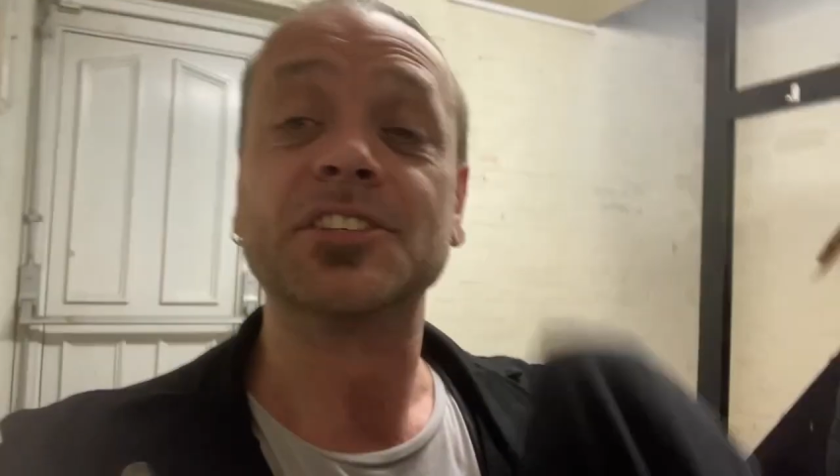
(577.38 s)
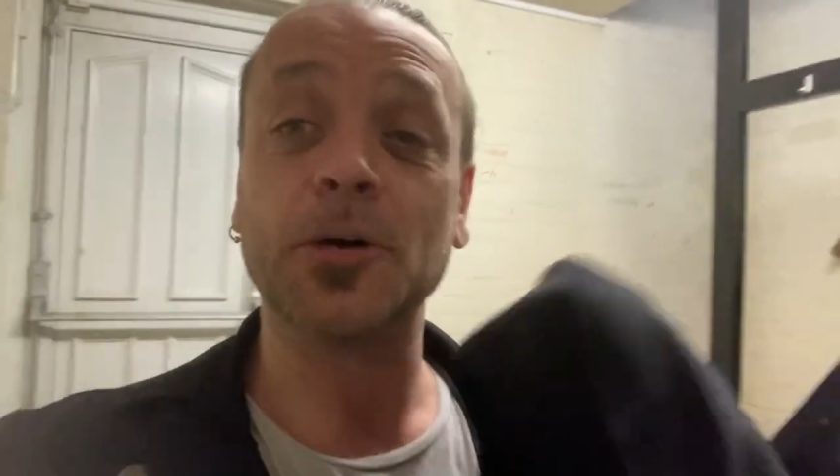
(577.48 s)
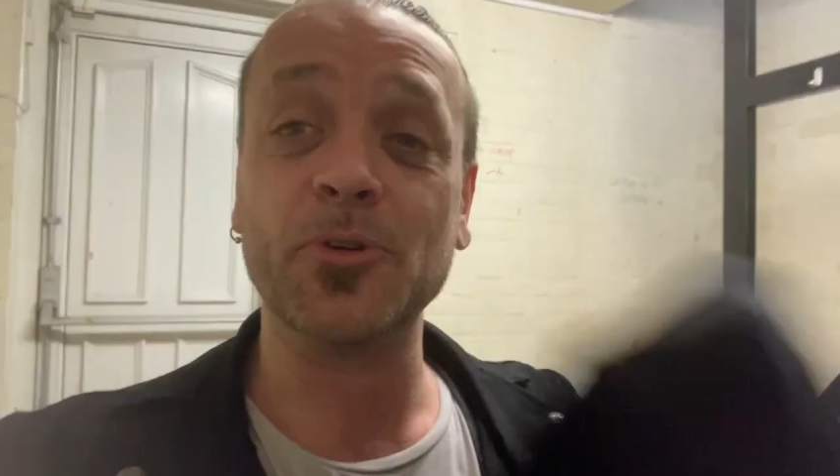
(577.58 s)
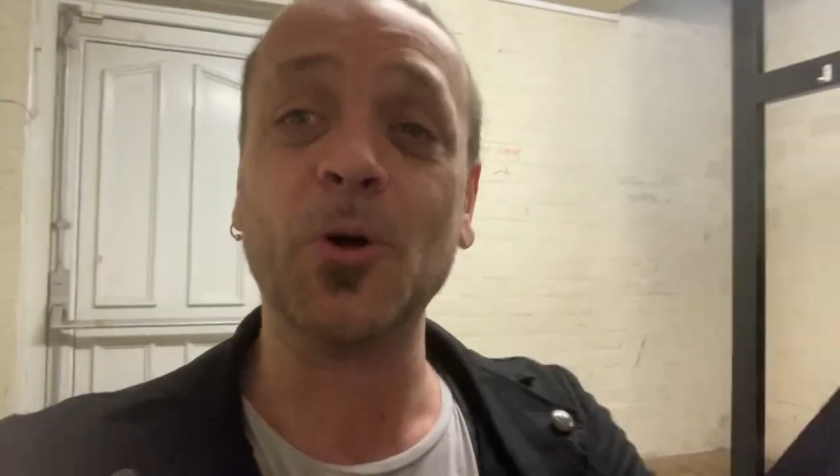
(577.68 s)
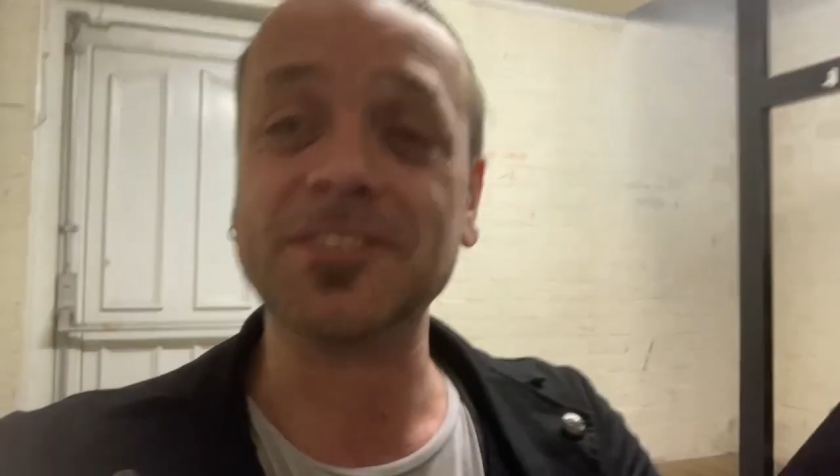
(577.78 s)
So
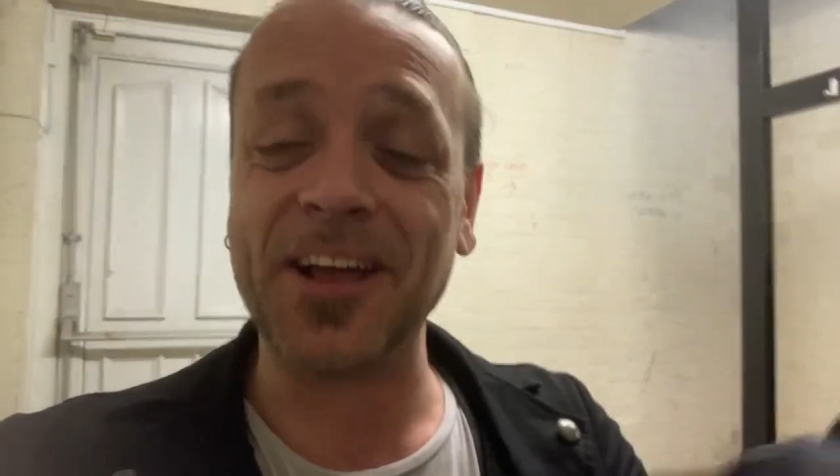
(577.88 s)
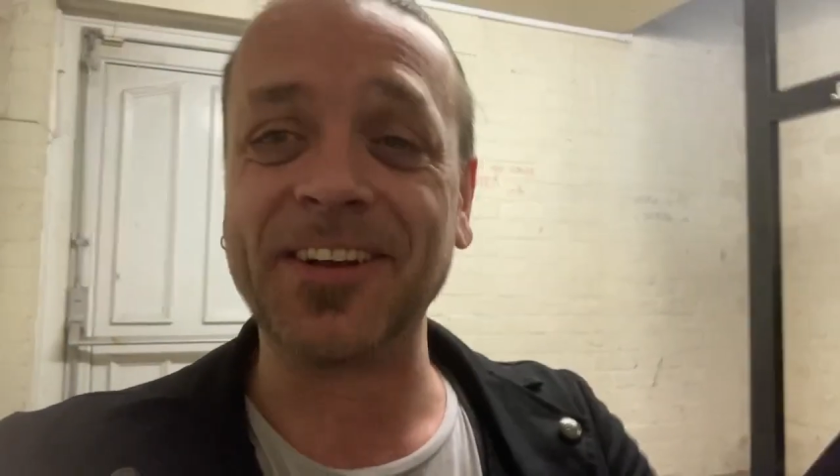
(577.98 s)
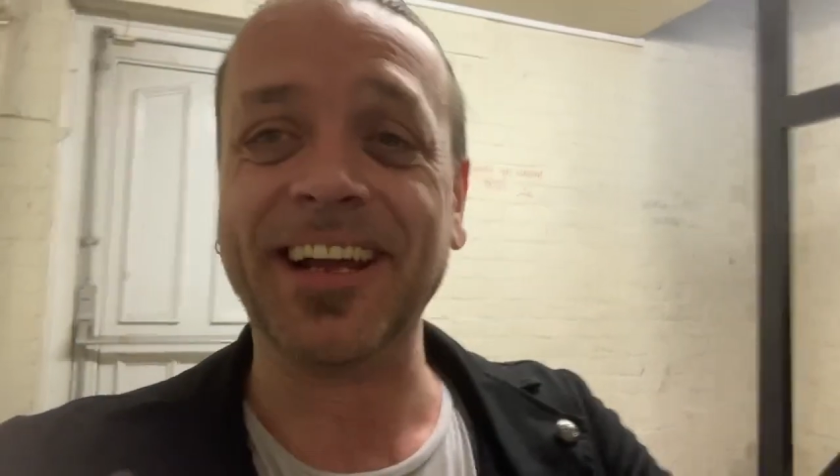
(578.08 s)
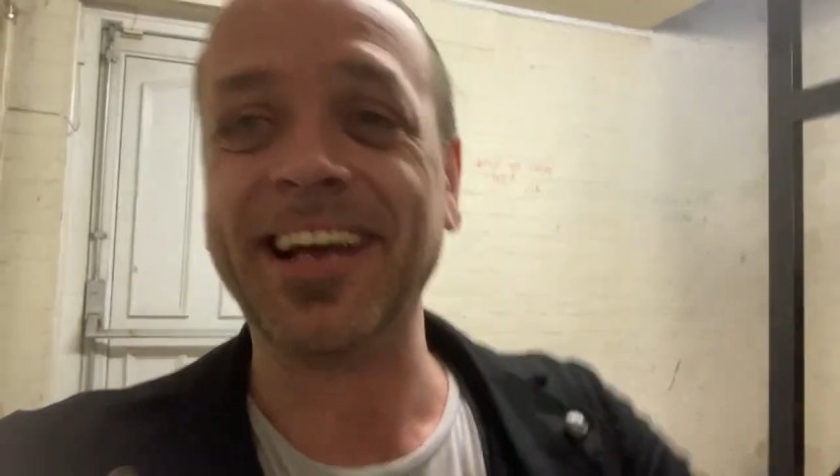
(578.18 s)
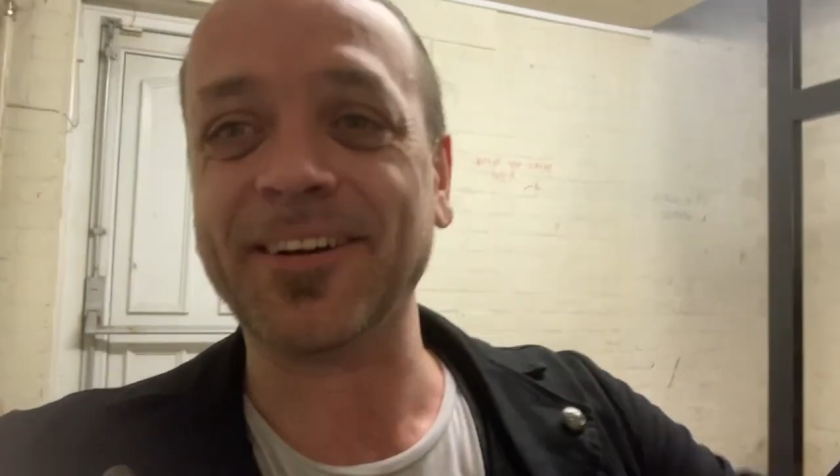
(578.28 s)
we're all done
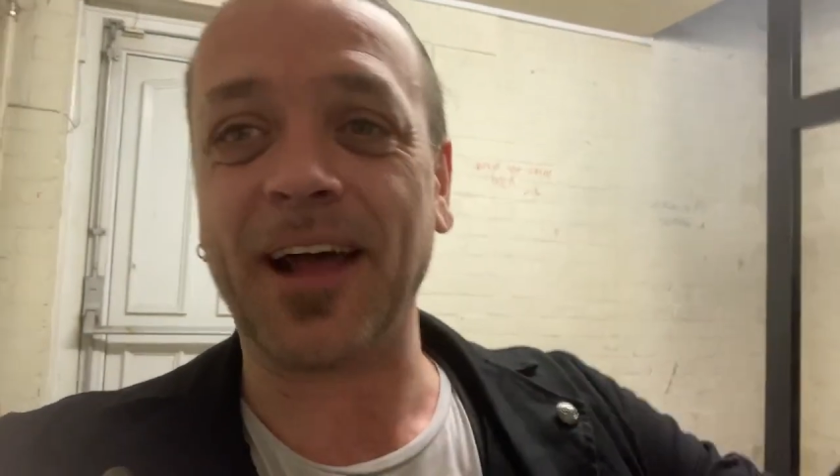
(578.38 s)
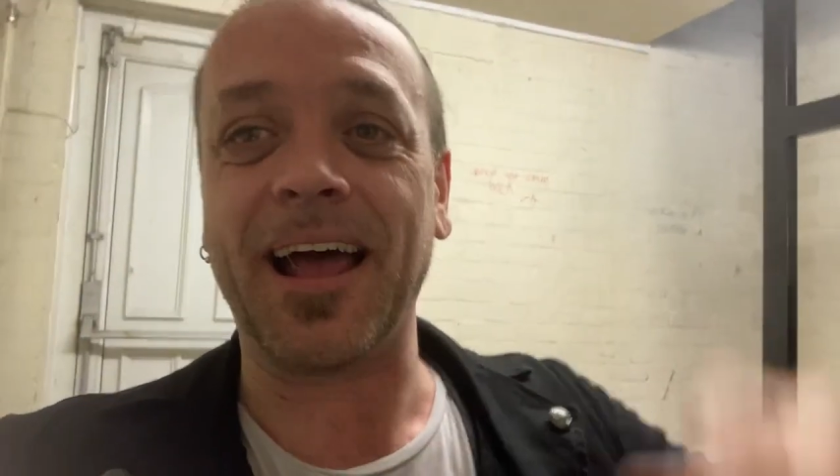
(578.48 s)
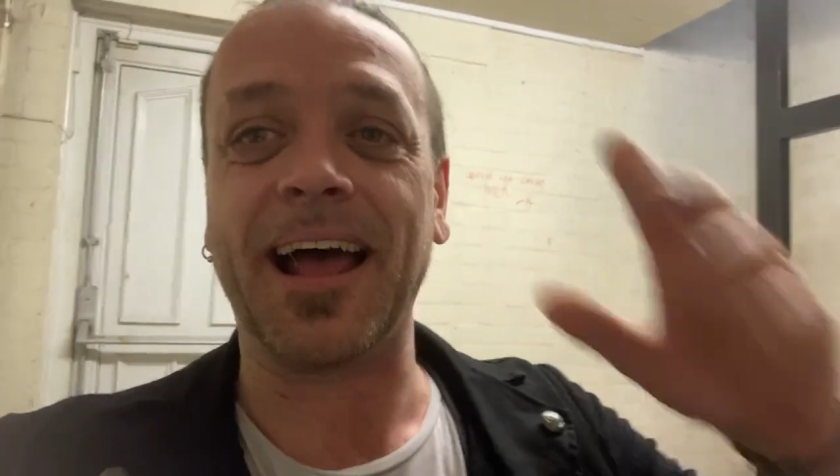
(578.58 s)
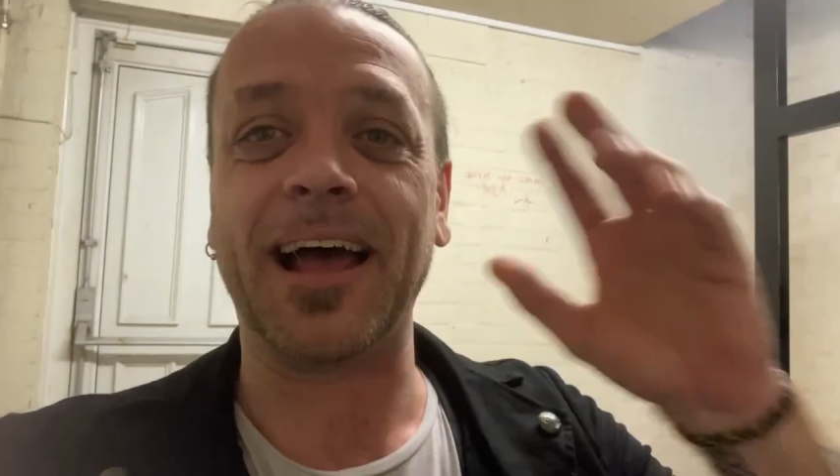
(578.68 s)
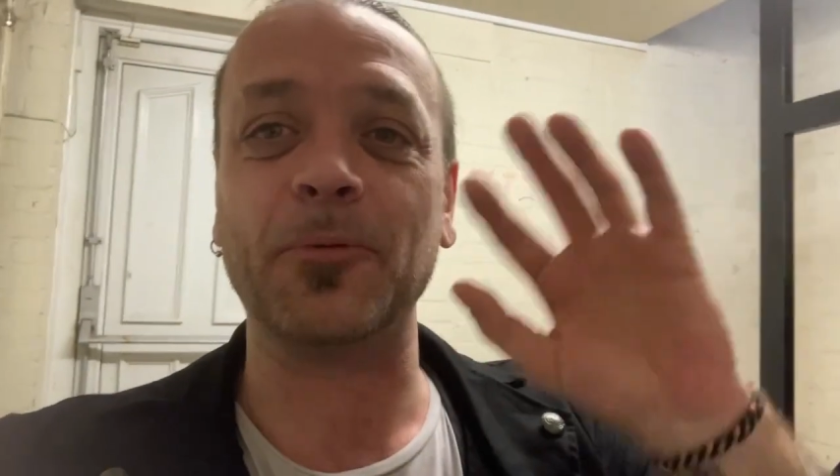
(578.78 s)
here.
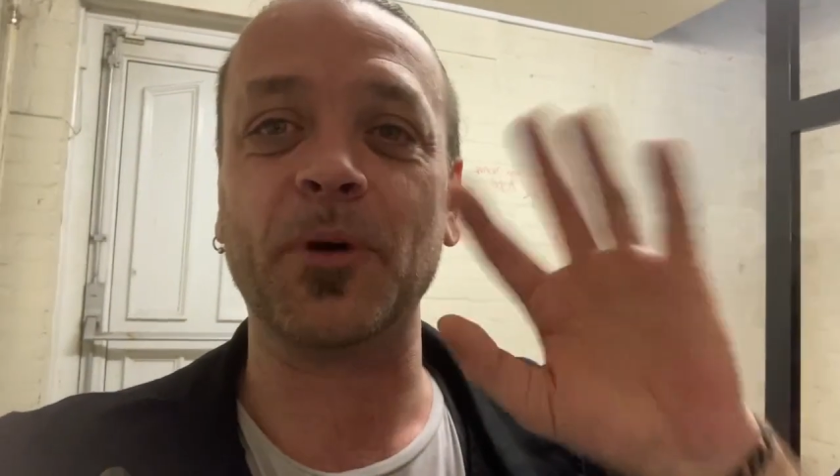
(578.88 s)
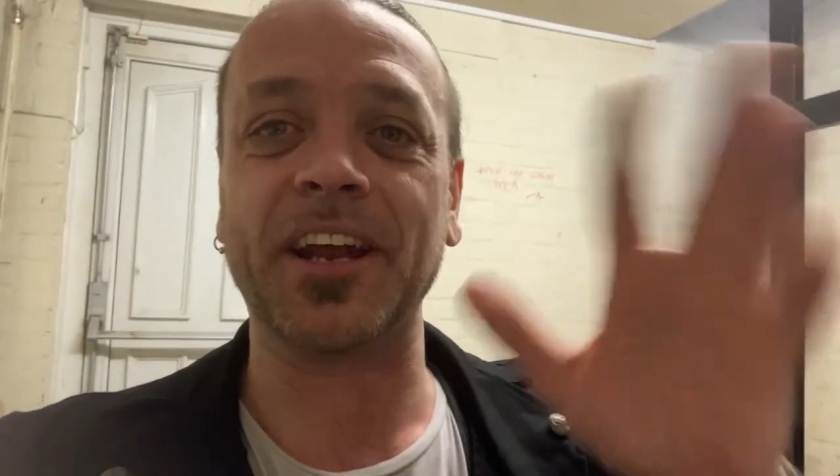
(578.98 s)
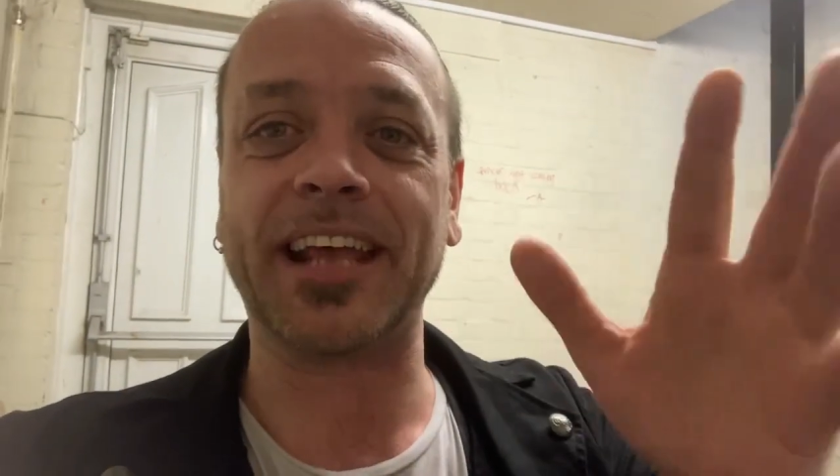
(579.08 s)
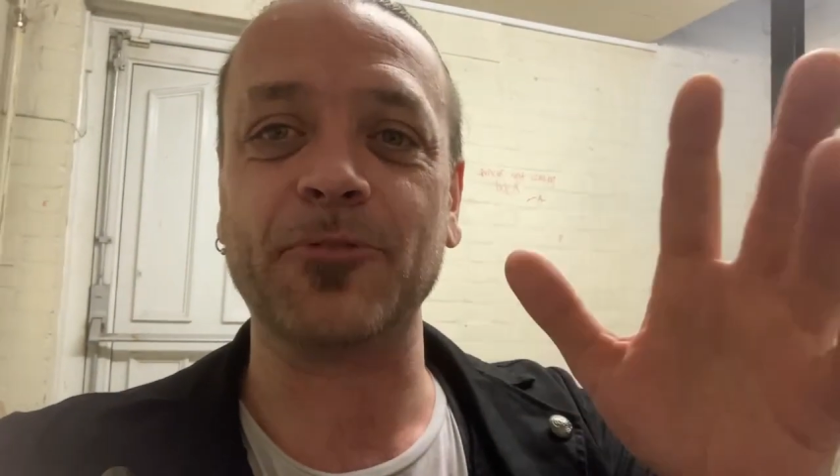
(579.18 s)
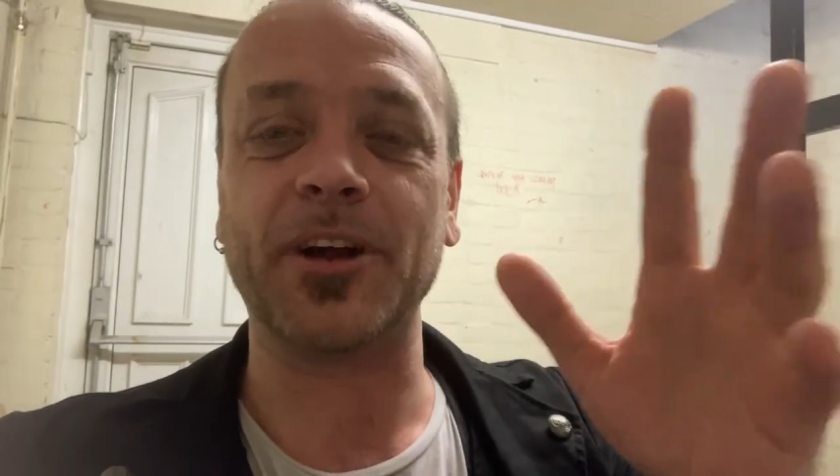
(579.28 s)
We're going to
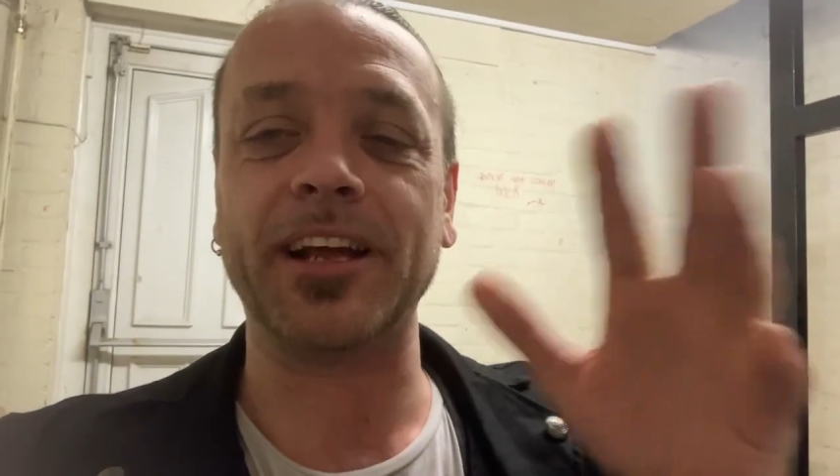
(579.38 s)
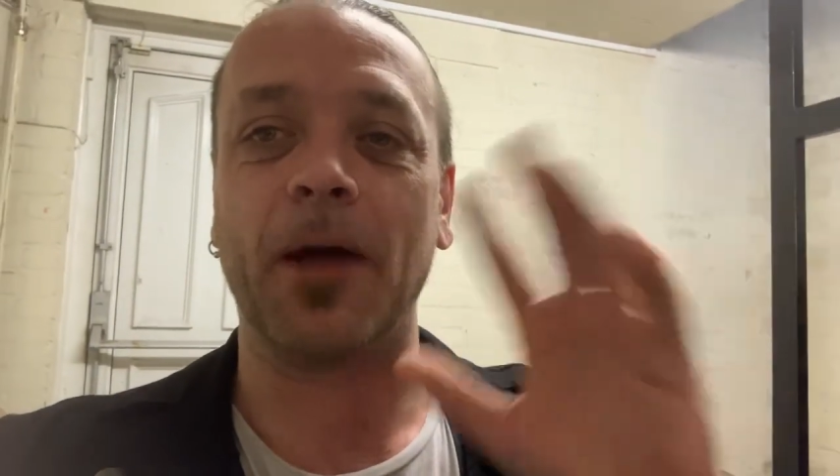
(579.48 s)
get ready.